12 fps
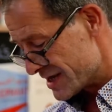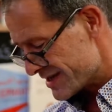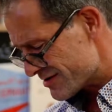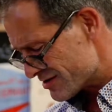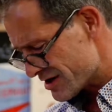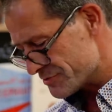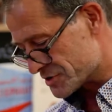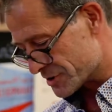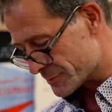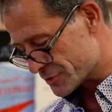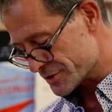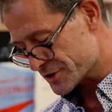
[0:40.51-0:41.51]
There are loads of
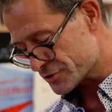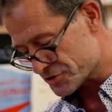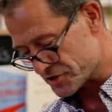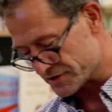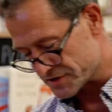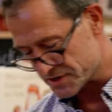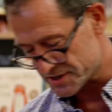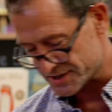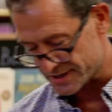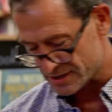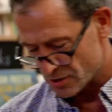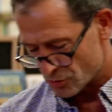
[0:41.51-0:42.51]
them crisscrossing the
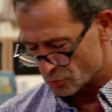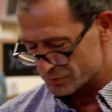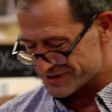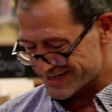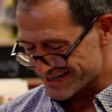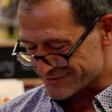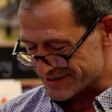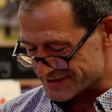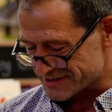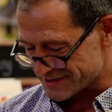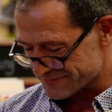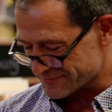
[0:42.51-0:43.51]
city, all
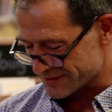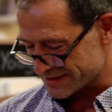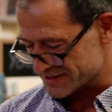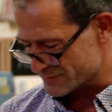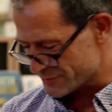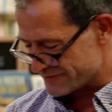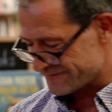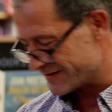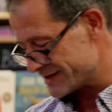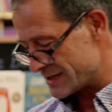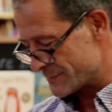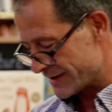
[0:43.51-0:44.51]
decorated differently, some with
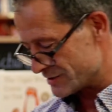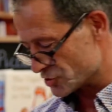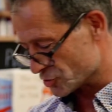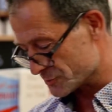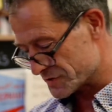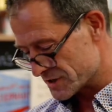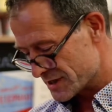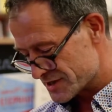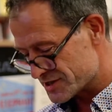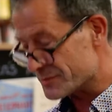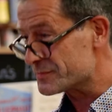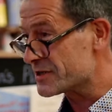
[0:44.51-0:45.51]
funky paint jobs,
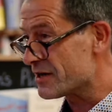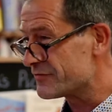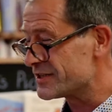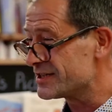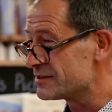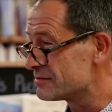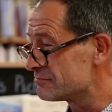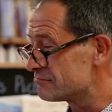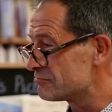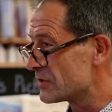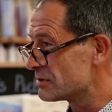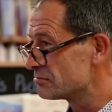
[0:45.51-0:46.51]
some covered
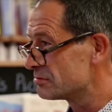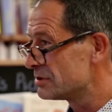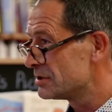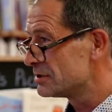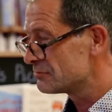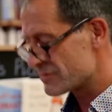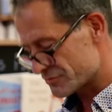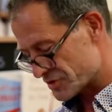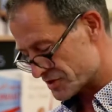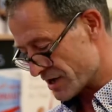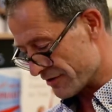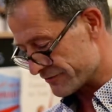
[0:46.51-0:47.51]
in, well,
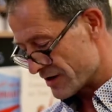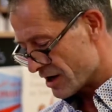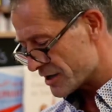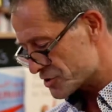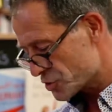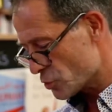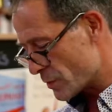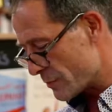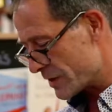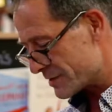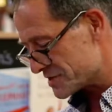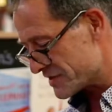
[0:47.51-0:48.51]
stuff. I saw one
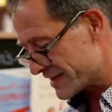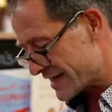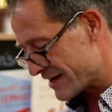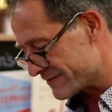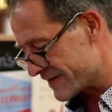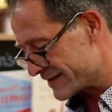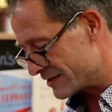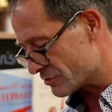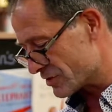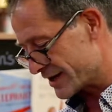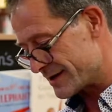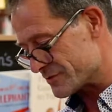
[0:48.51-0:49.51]
while I was in the cafe that looked
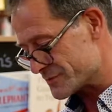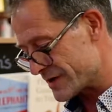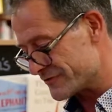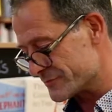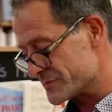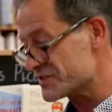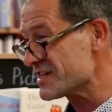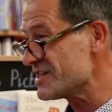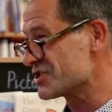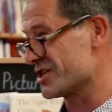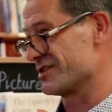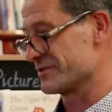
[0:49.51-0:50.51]
like it was made from
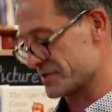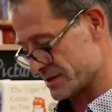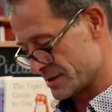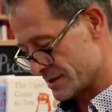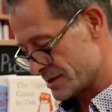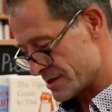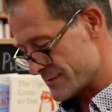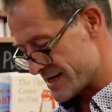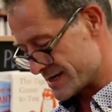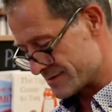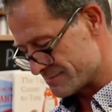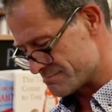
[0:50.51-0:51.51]
seashells. I
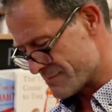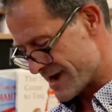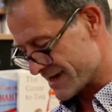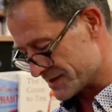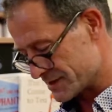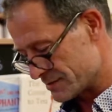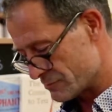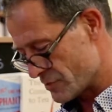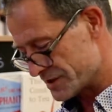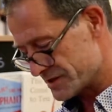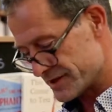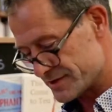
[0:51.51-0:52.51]
mean, mad.
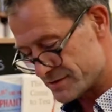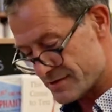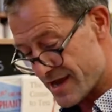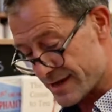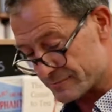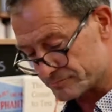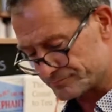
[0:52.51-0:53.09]
Why did they do that?